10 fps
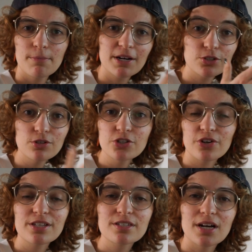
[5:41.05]
But as soon as you're
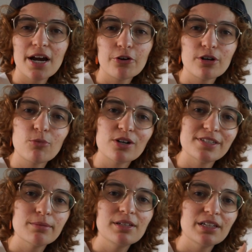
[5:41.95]
inside or in a more
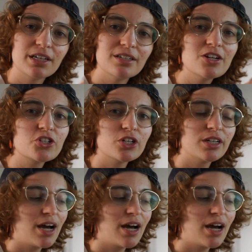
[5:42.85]
dimly lit condition,